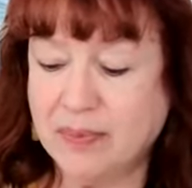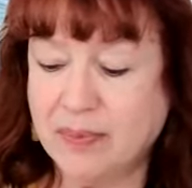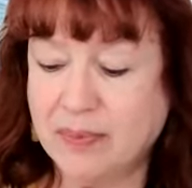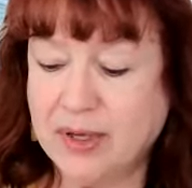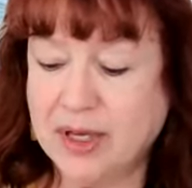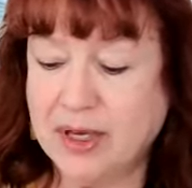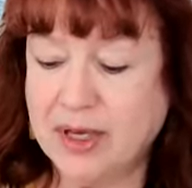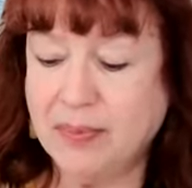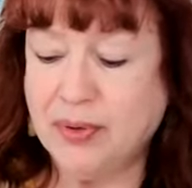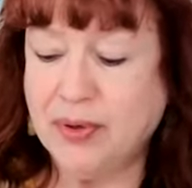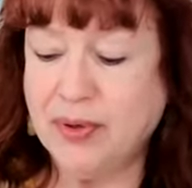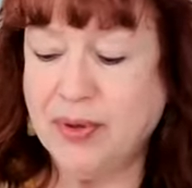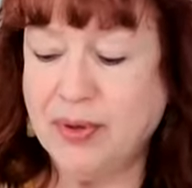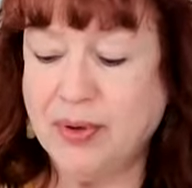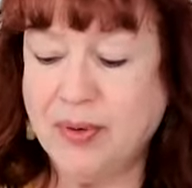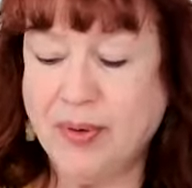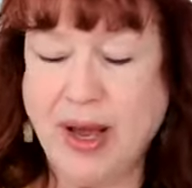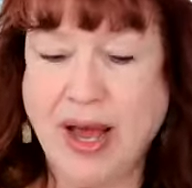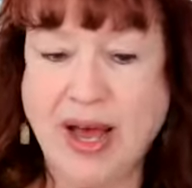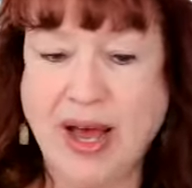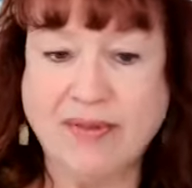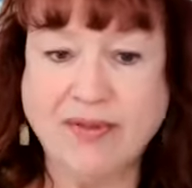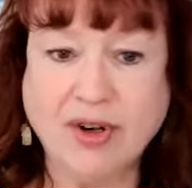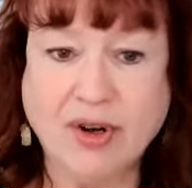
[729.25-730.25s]
People who
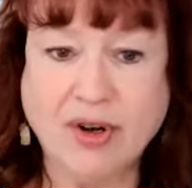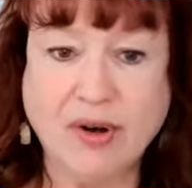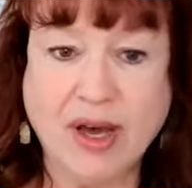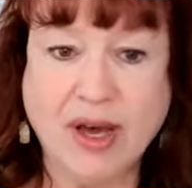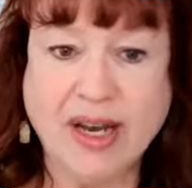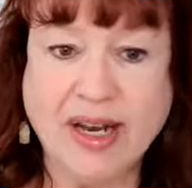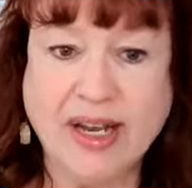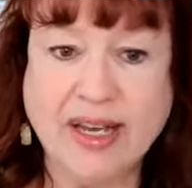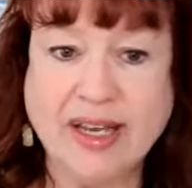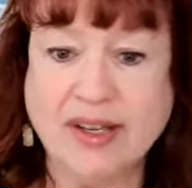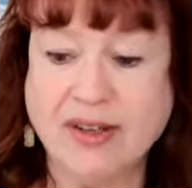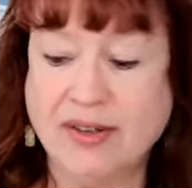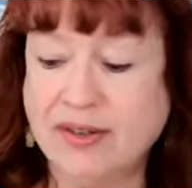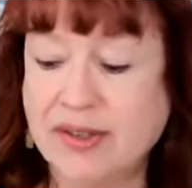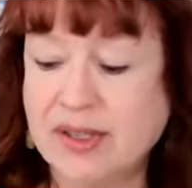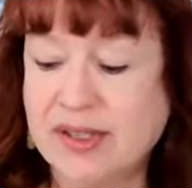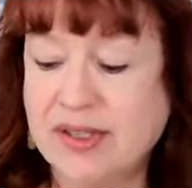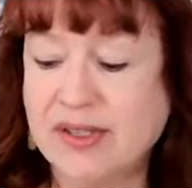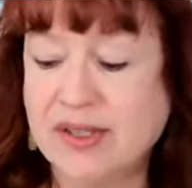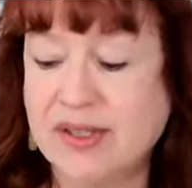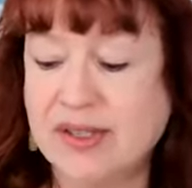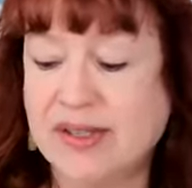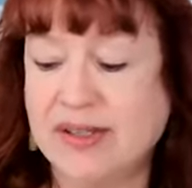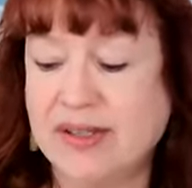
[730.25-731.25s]
have chronic
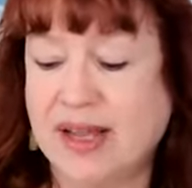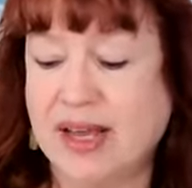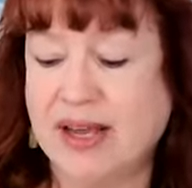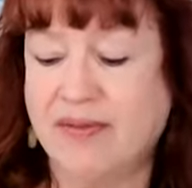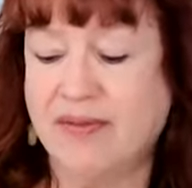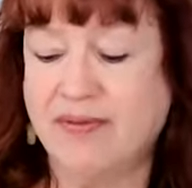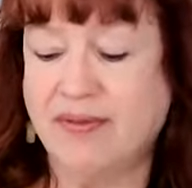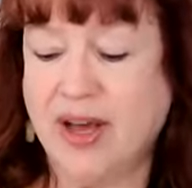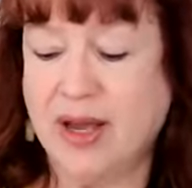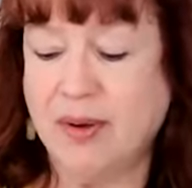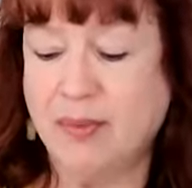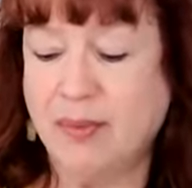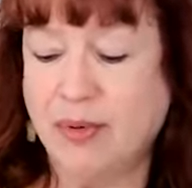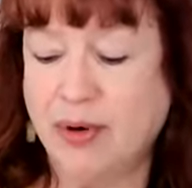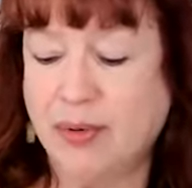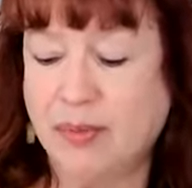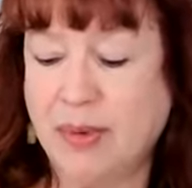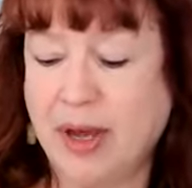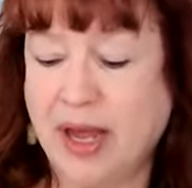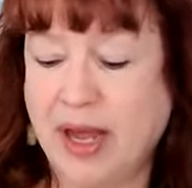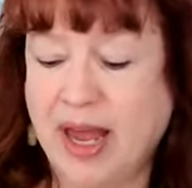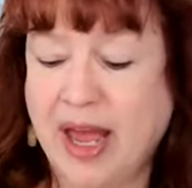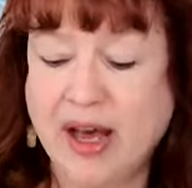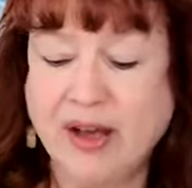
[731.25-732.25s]
illnesses like
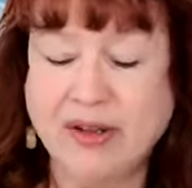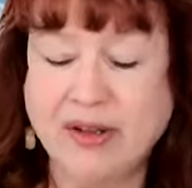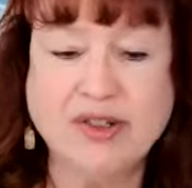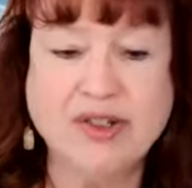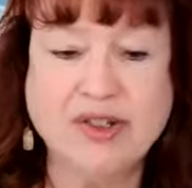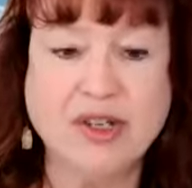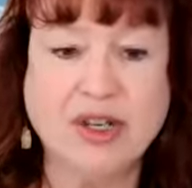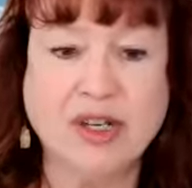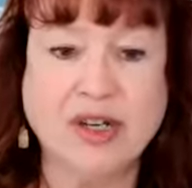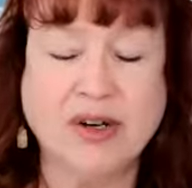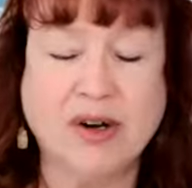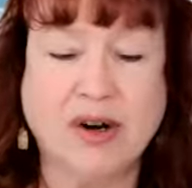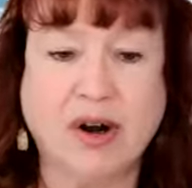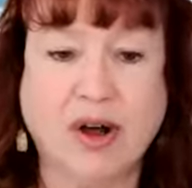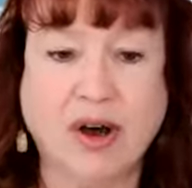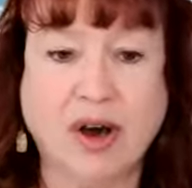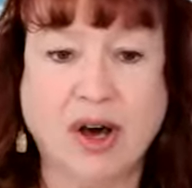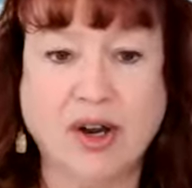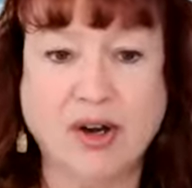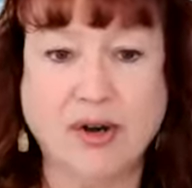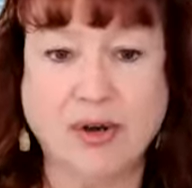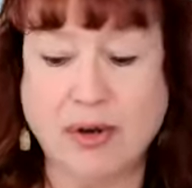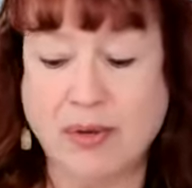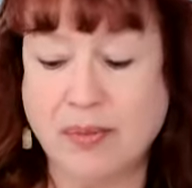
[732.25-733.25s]
fibromyalgia or
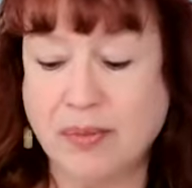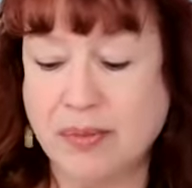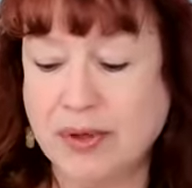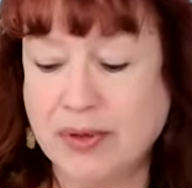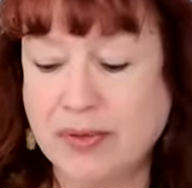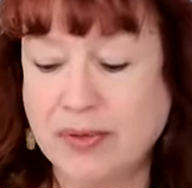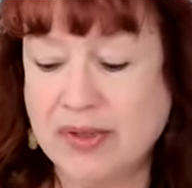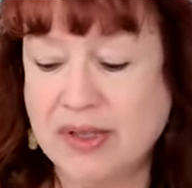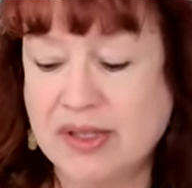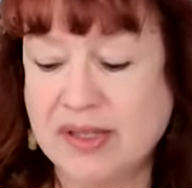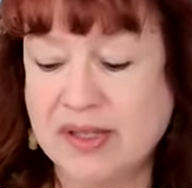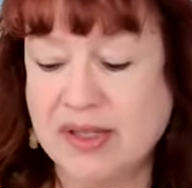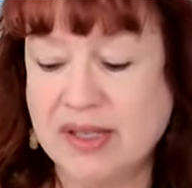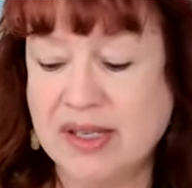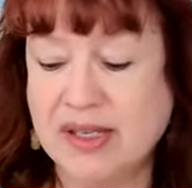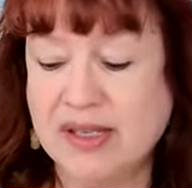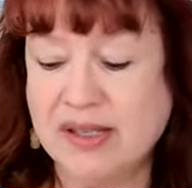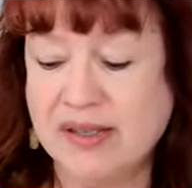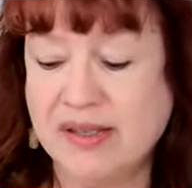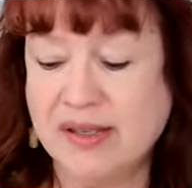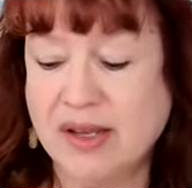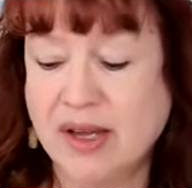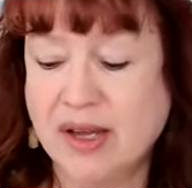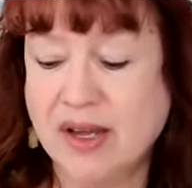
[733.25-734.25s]
autoimmune
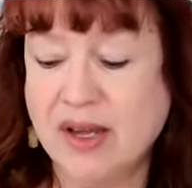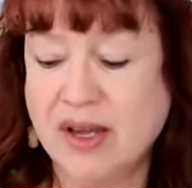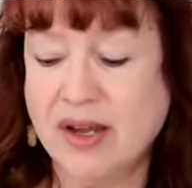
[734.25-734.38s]
disease,